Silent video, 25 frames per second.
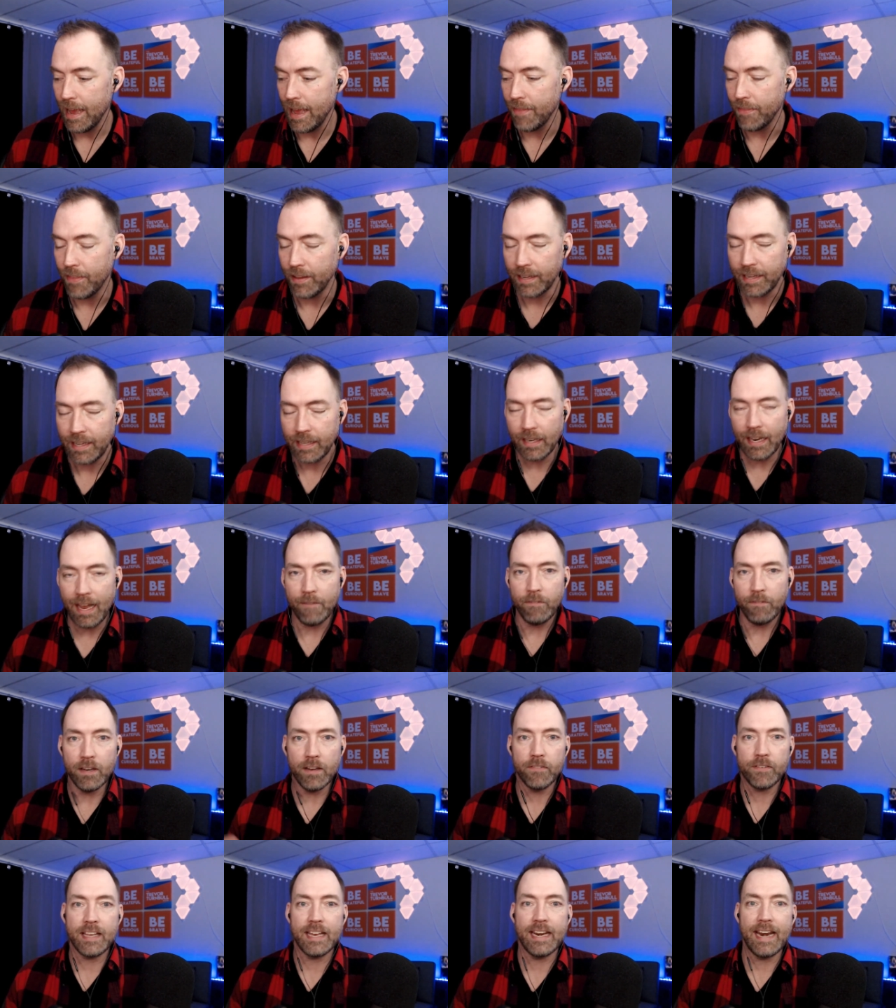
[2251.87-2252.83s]
And the
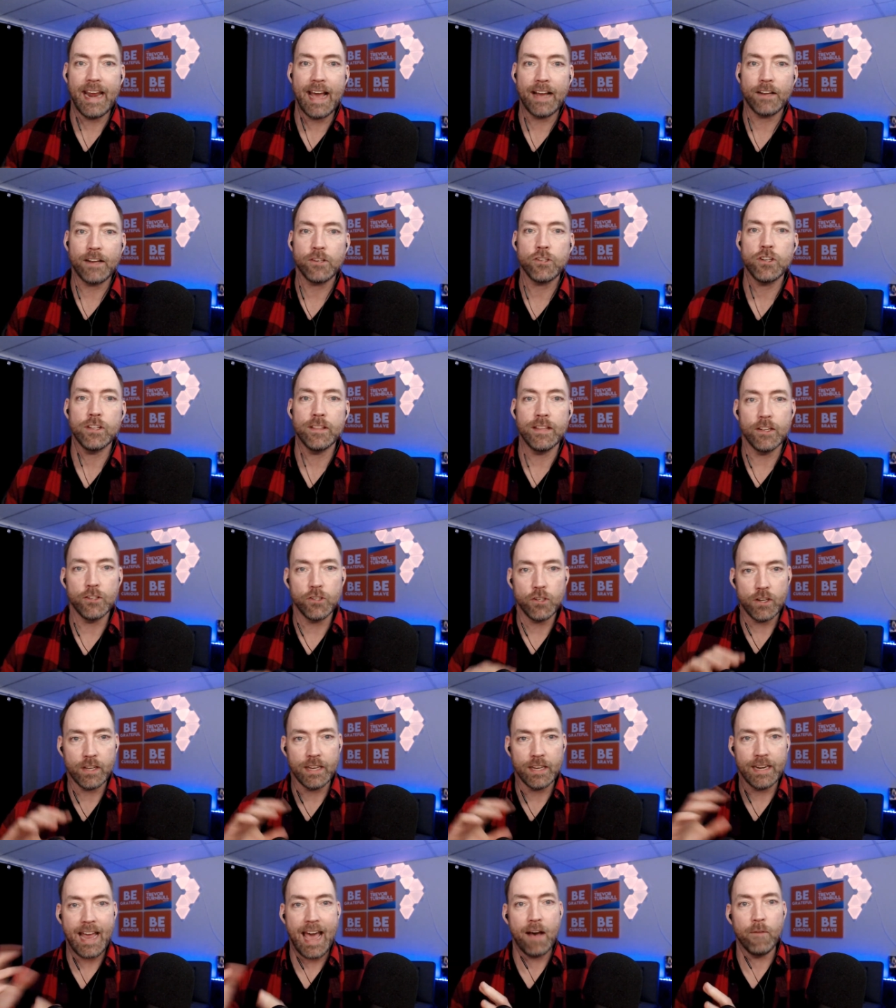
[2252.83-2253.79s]
level of connection that
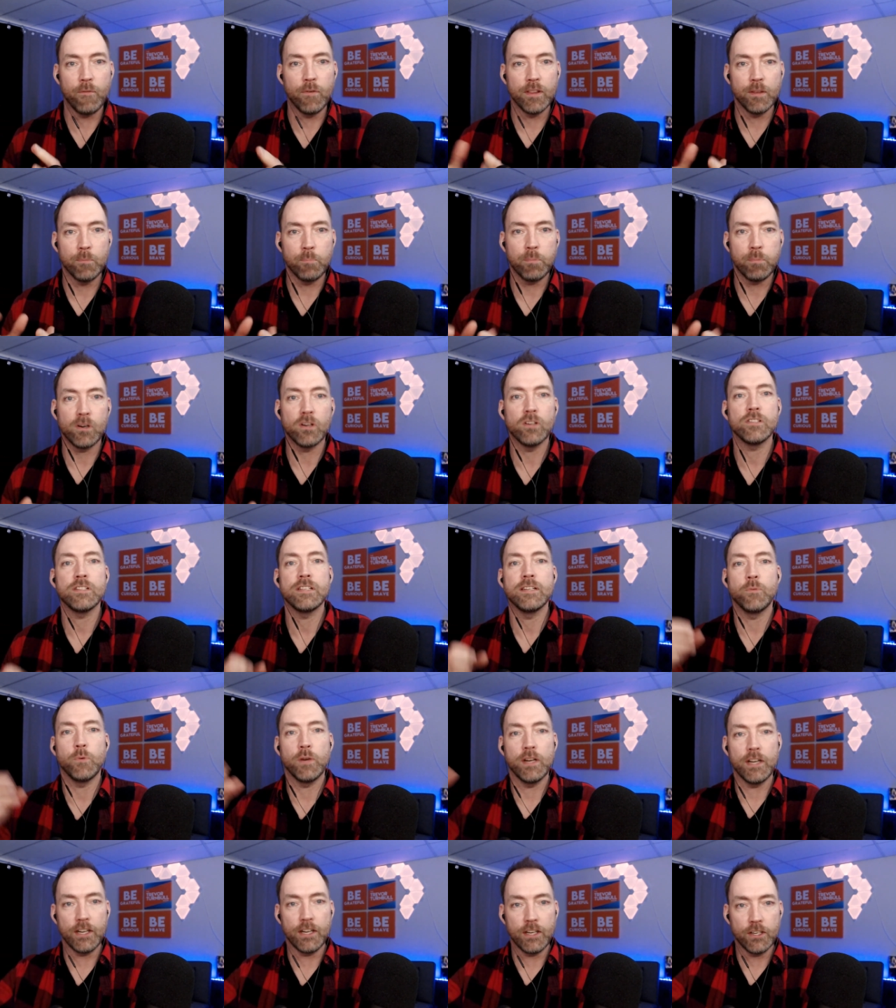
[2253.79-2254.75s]
you could have with a
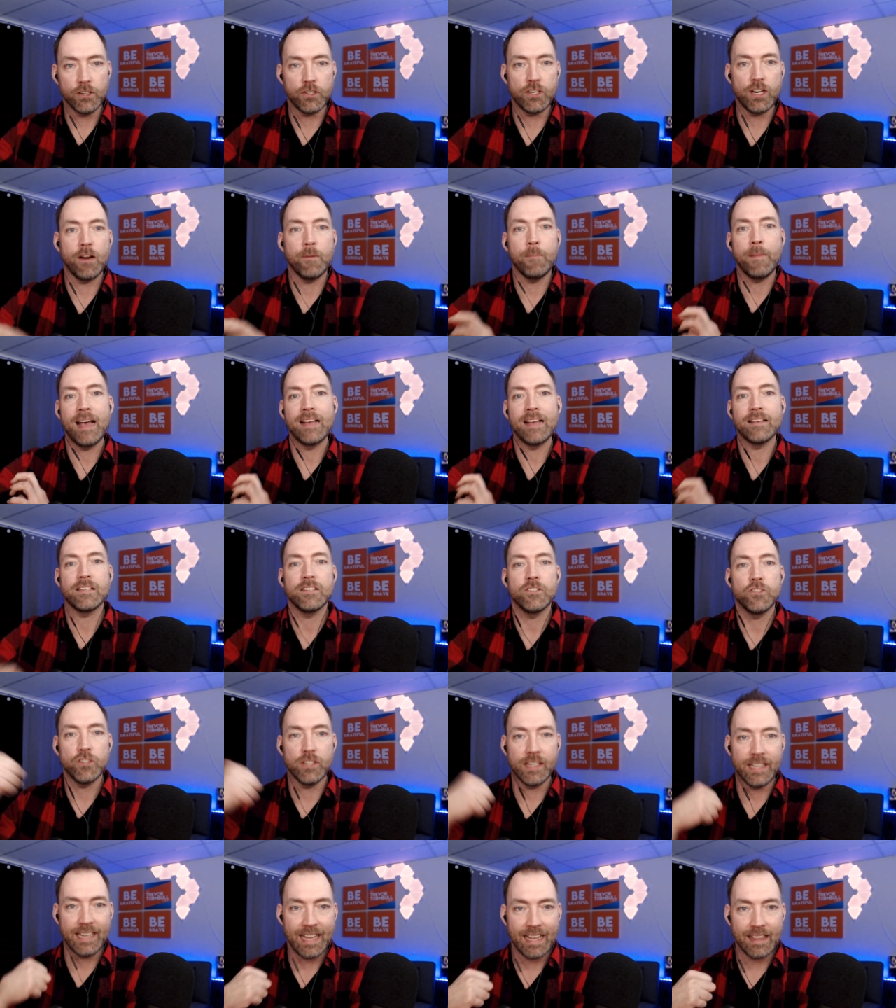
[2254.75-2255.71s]
person where you could share a
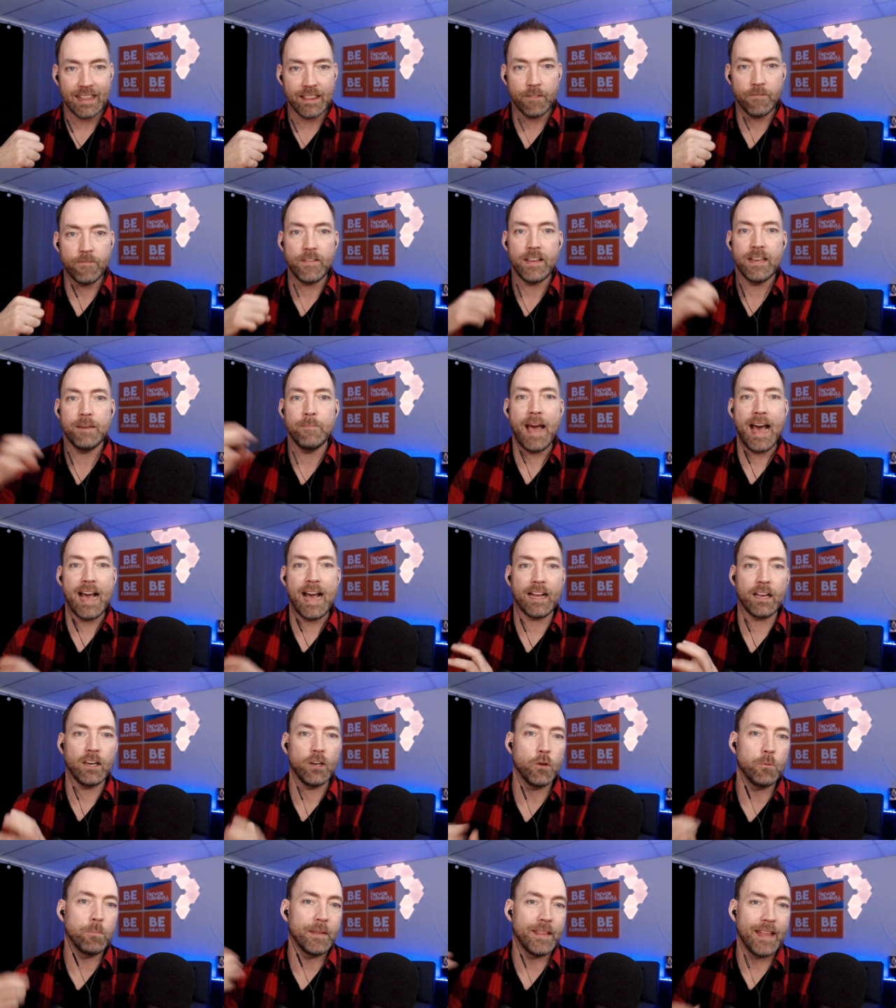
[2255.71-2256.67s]
message and get the
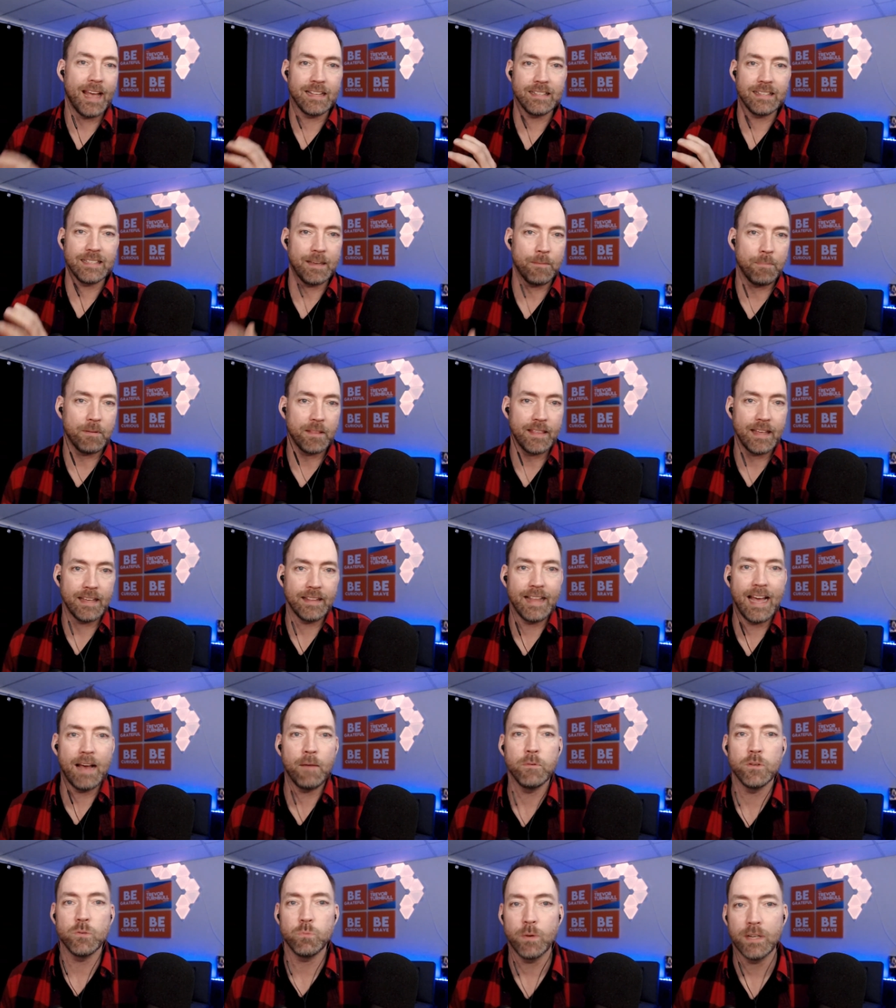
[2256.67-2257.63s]
feedback loop and that type of thing,
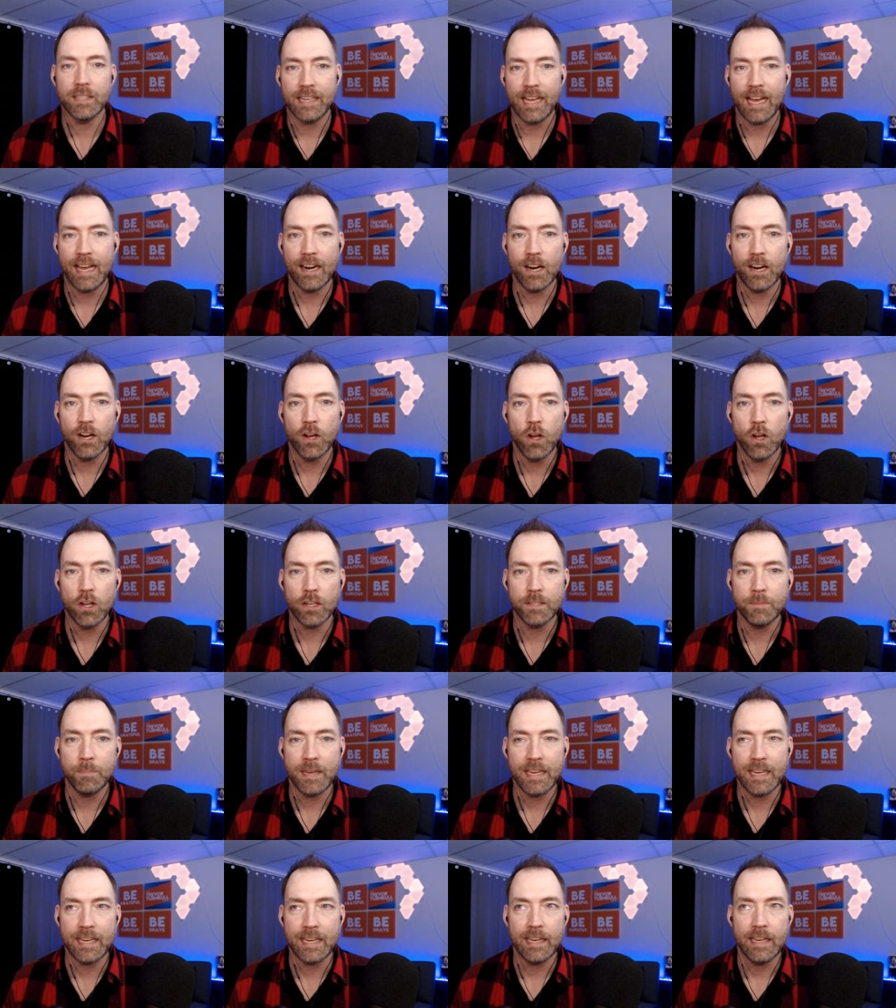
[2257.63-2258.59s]
that was what kind of
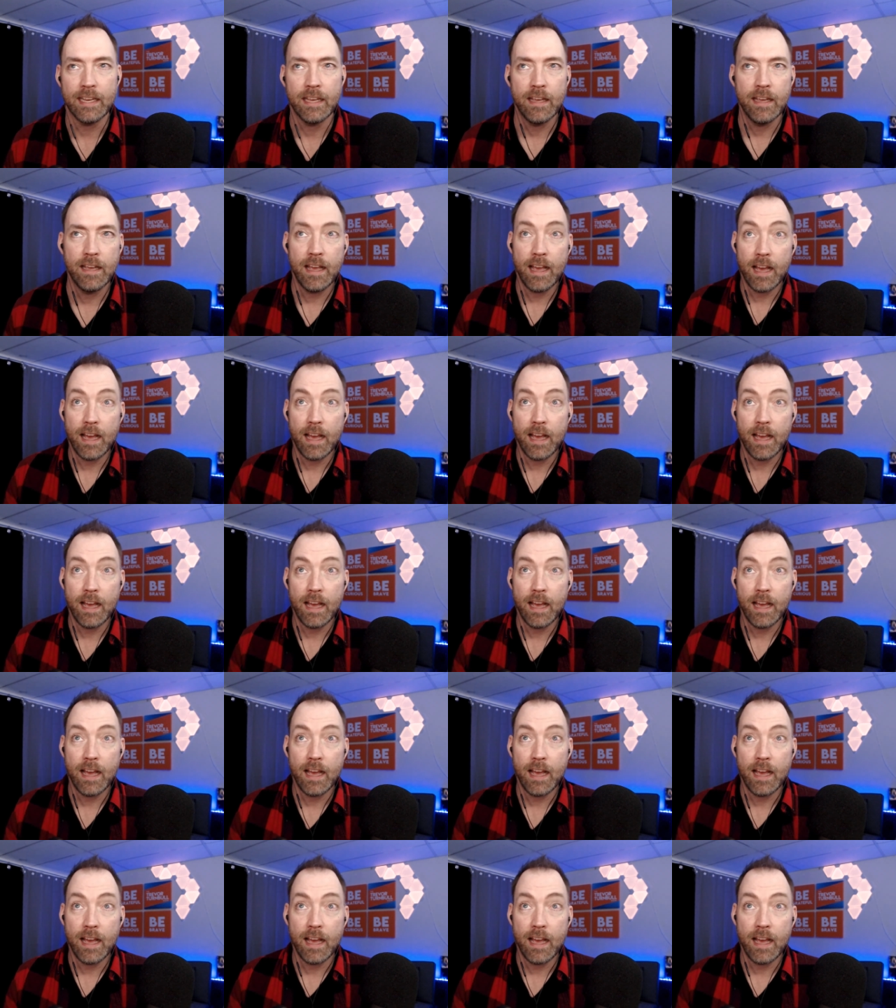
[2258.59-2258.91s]
hooked me